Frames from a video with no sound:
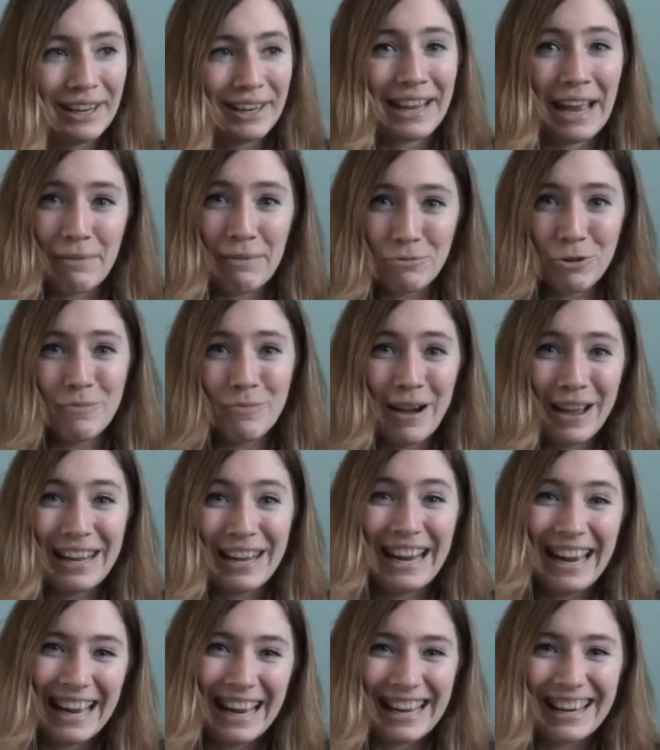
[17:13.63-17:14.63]
get more
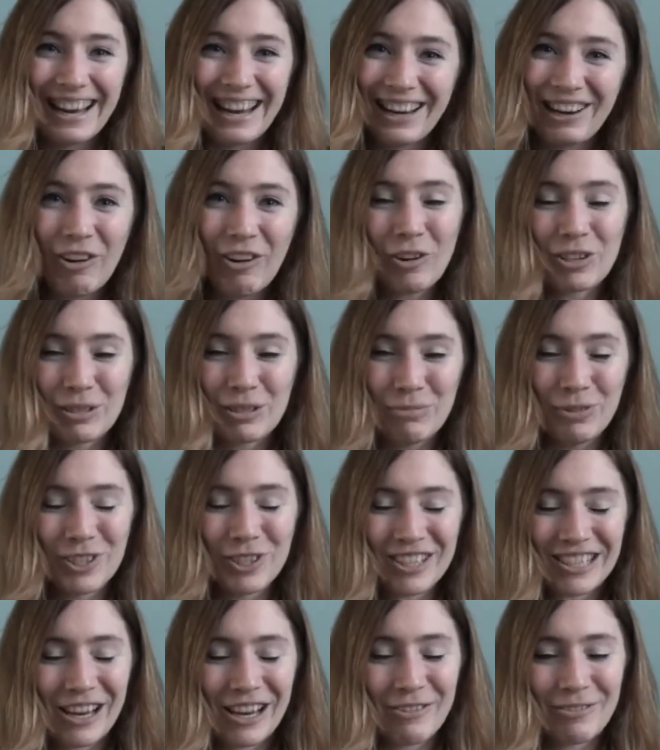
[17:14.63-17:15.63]
money and unlock some more
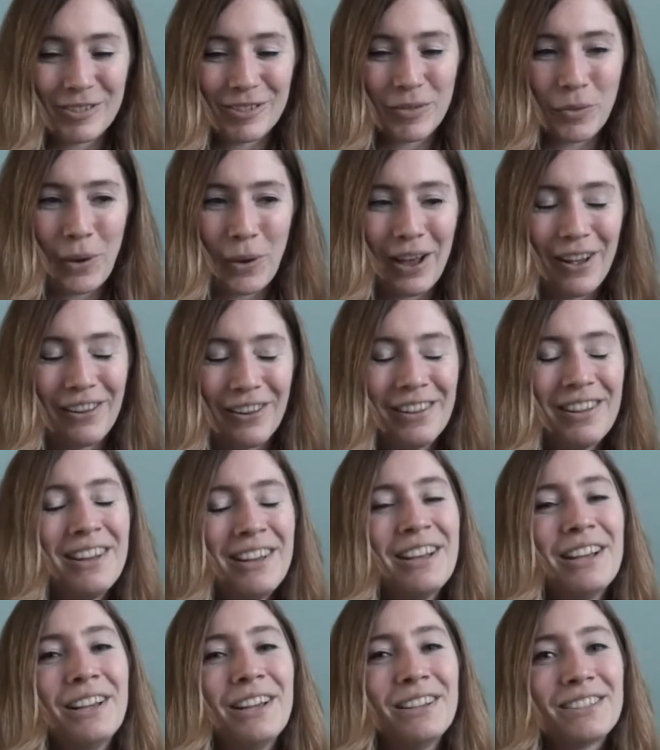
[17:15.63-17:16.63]
stuff as well.
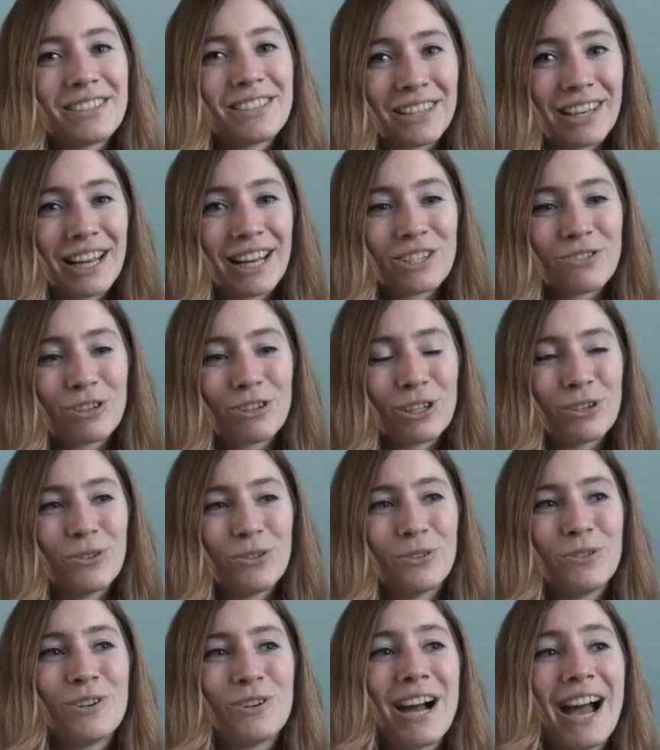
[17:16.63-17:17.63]
So that's really
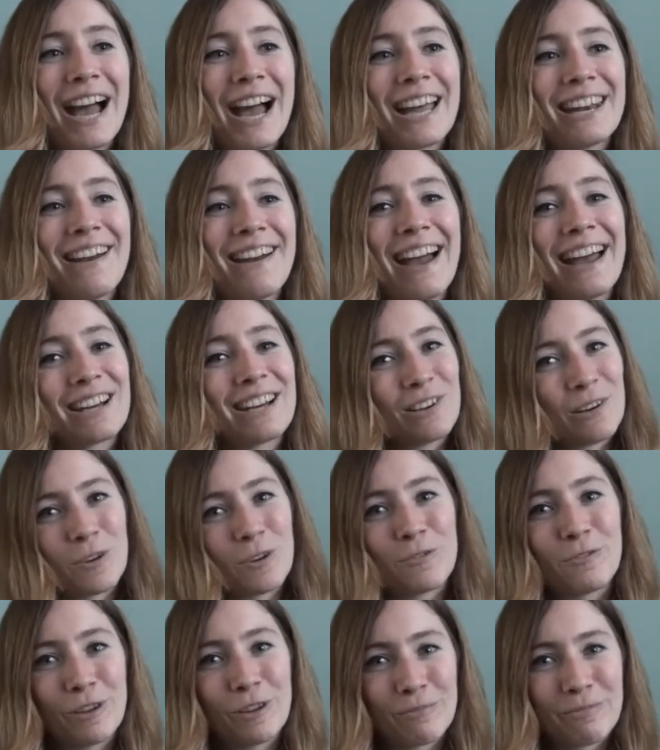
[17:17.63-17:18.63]
cool, and I had a
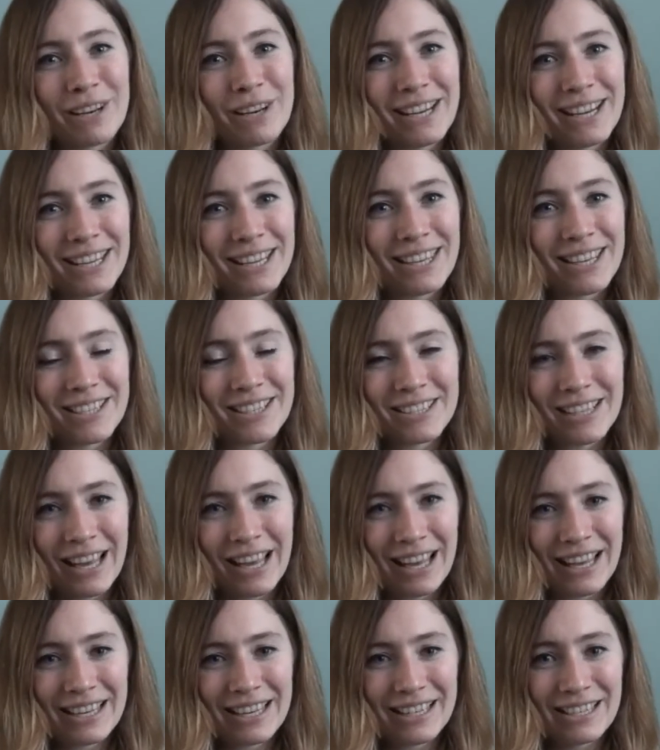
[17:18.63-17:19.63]
lot of fun playing this
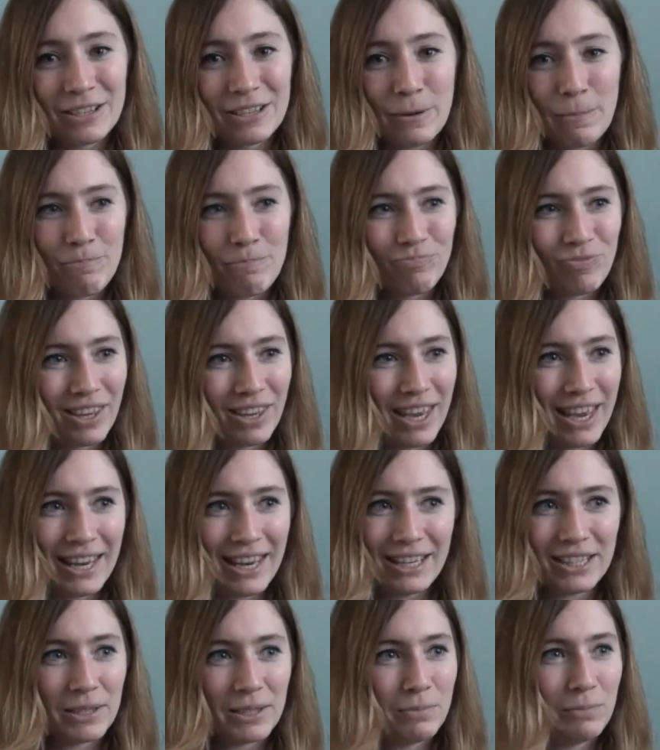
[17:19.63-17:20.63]
and
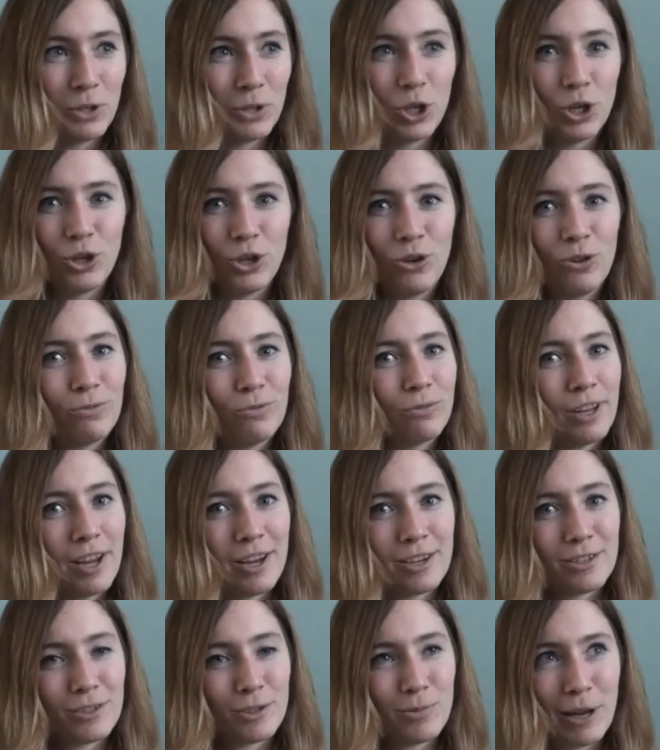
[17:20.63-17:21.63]
getting some good old
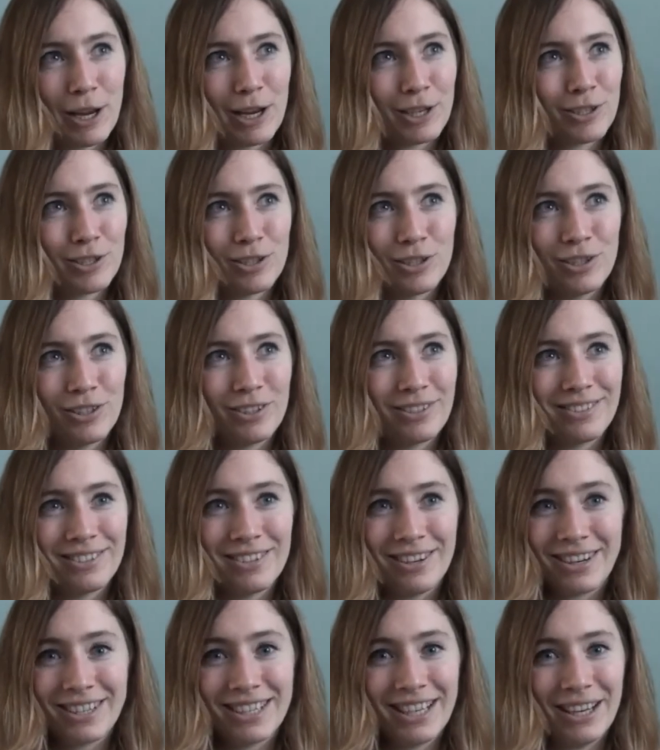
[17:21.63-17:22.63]
flashbacks to
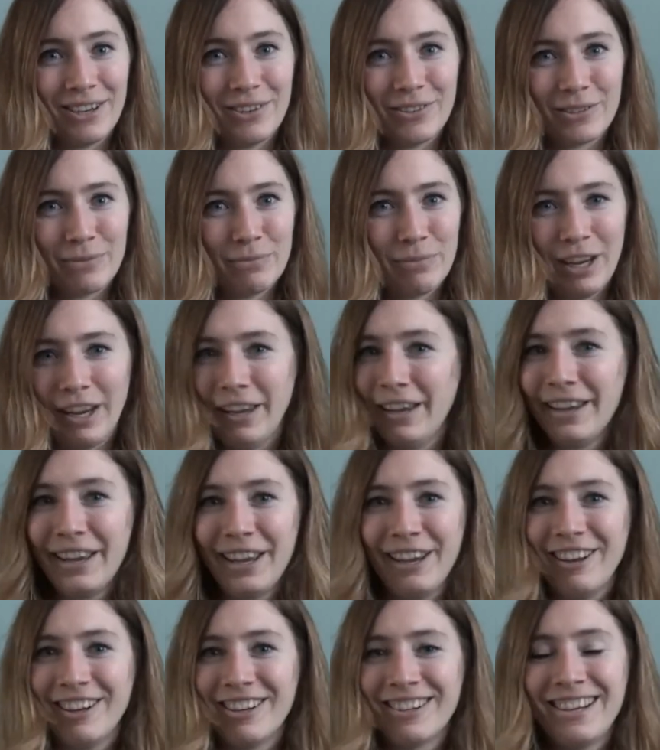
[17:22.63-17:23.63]
Ducktales and being a
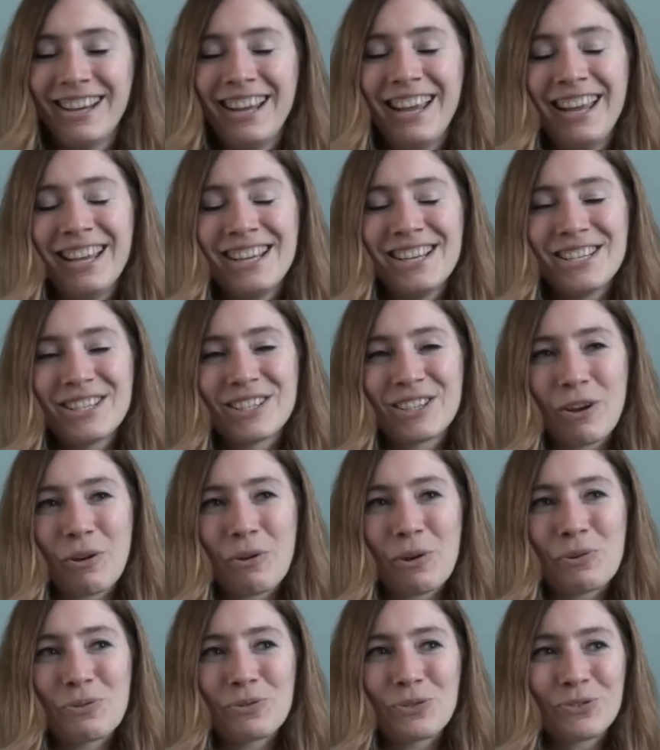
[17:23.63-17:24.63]
kid. So
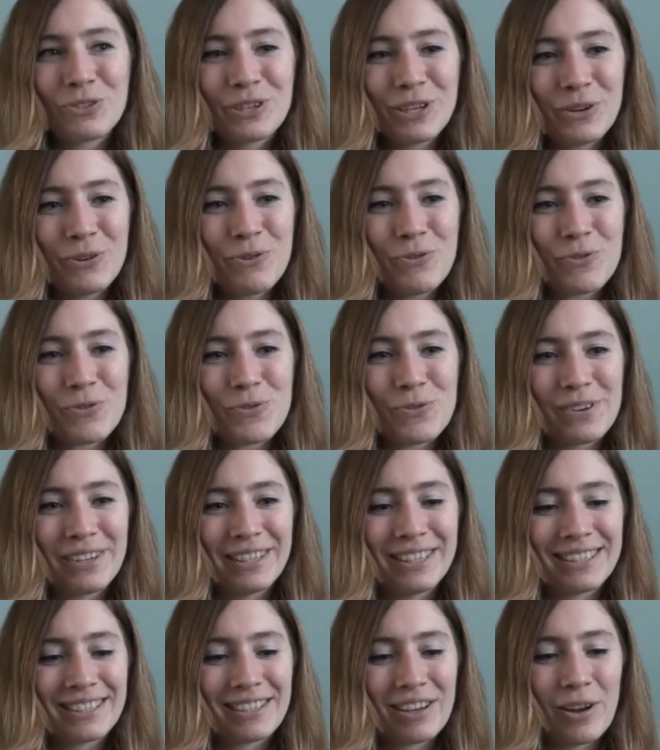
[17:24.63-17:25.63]
it was really cool.
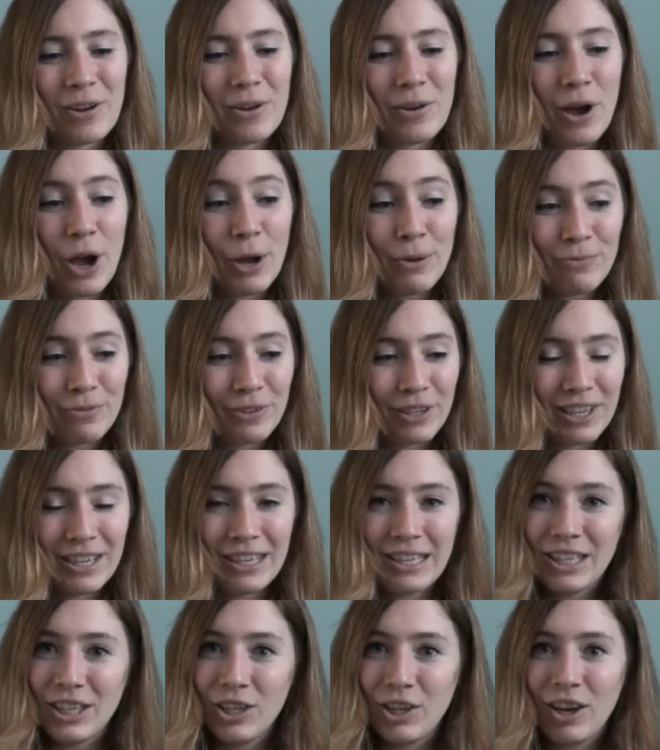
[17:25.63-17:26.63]
So
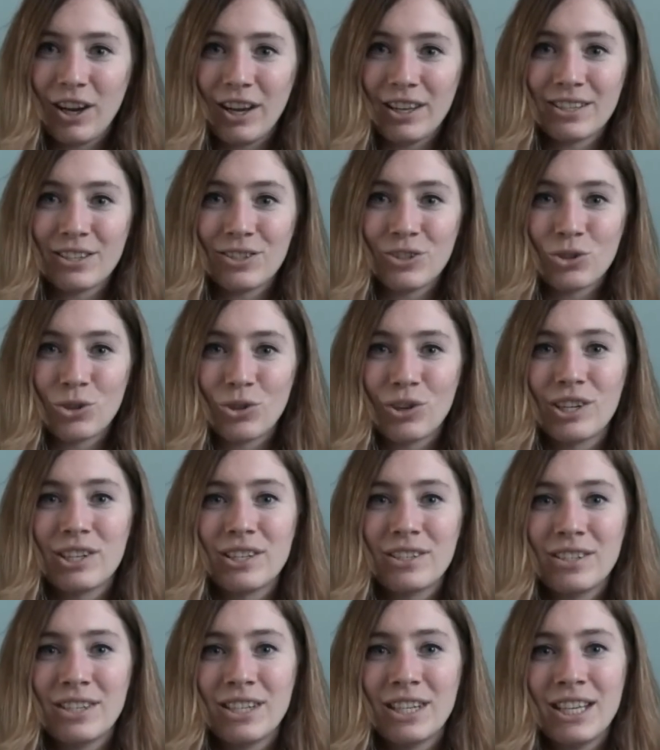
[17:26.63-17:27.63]
hopefully you guys enjoyed